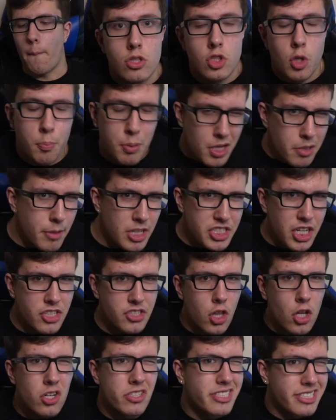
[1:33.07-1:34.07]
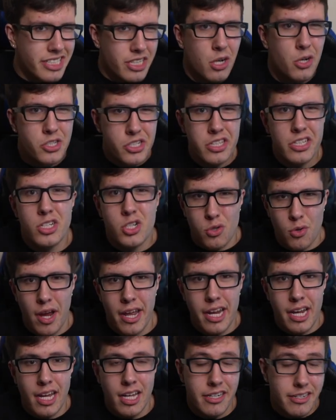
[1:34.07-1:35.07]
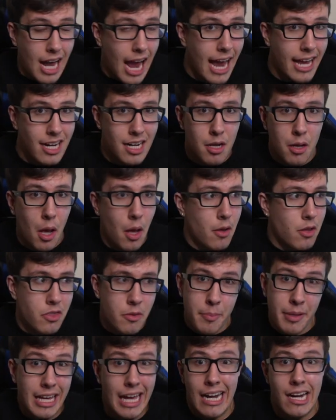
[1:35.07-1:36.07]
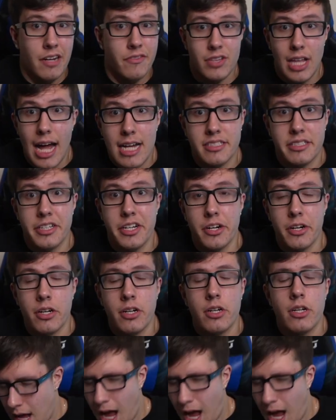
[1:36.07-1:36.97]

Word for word: So pretty much I started seriously training and dieting at the beginning of last year.